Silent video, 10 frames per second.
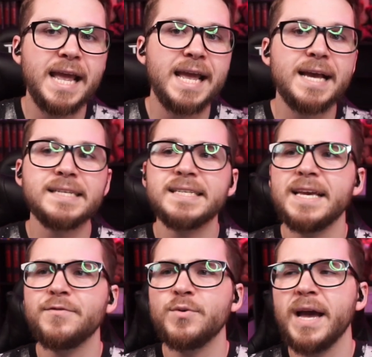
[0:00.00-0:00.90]
and
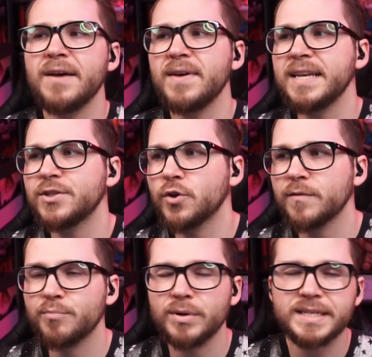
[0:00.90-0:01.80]
if you have any sort
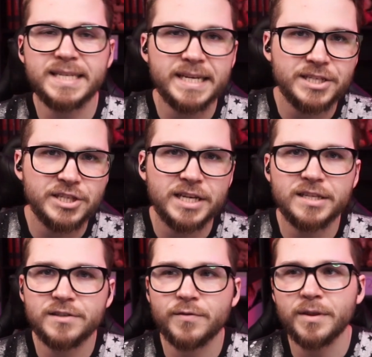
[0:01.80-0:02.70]
of
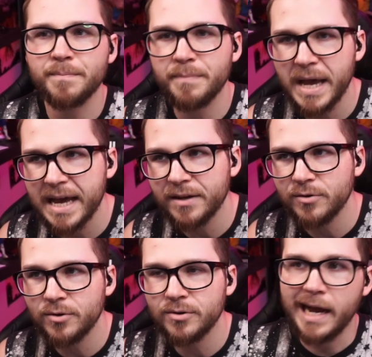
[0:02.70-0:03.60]
predictions for the
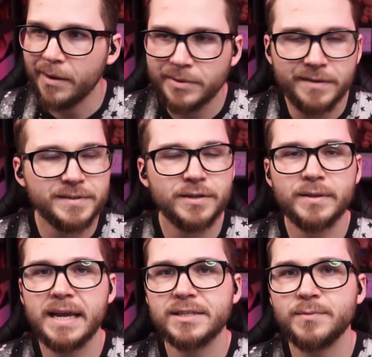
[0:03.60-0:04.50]
battle, I would love to know
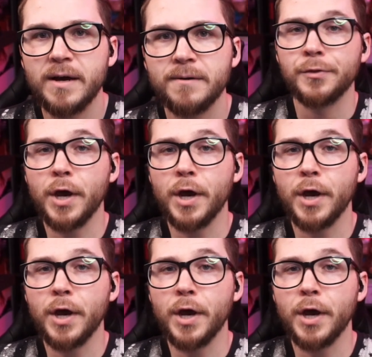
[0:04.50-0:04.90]
that as well.